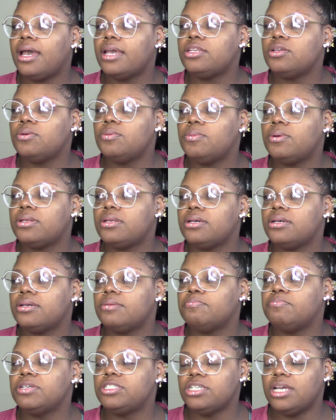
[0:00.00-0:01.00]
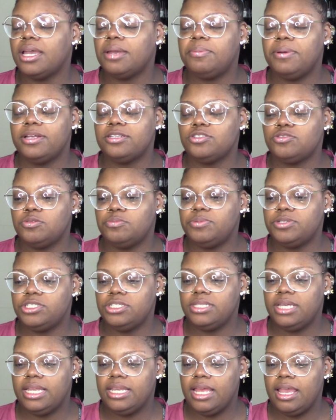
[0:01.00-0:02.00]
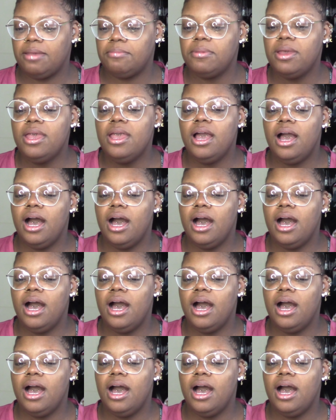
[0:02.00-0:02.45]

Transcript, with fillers: I don't want to but I apologize for butchering that name.